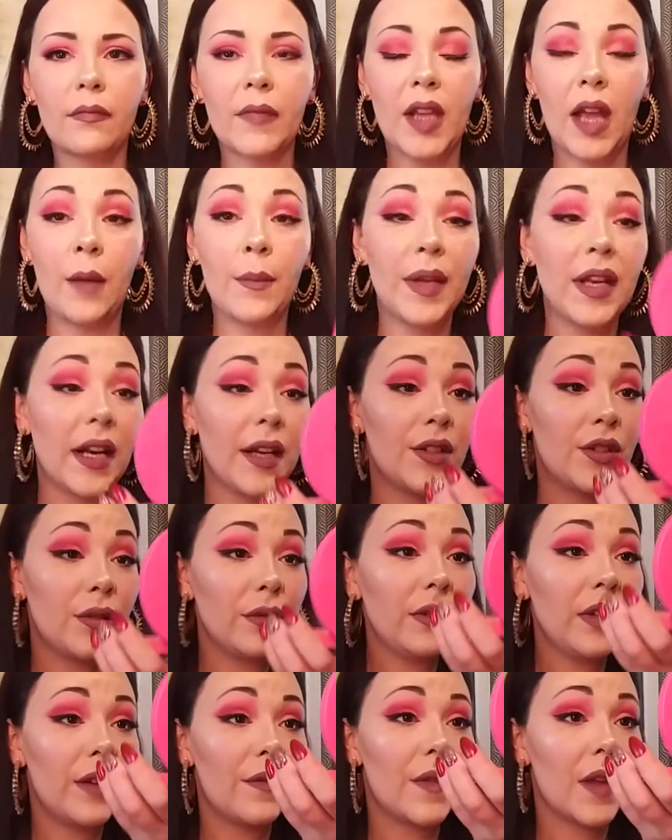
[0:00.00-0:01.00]
I mean, I do
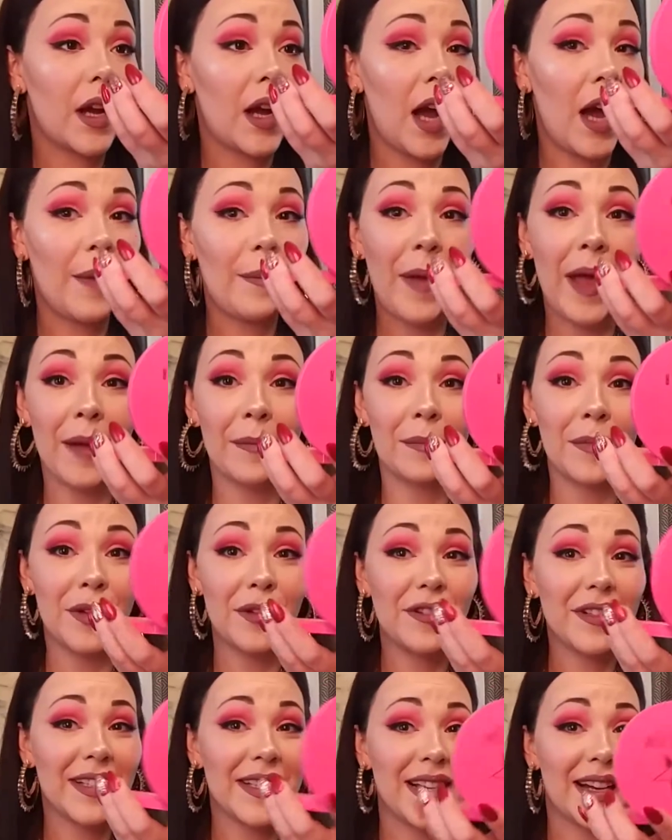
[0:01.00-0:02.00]
love the compact
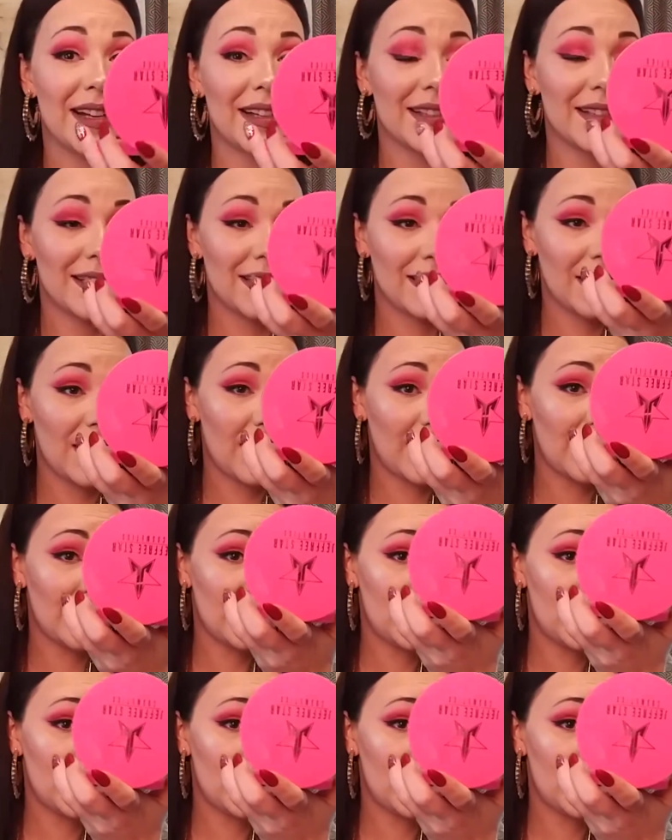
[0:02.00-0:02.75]
mirror size. I can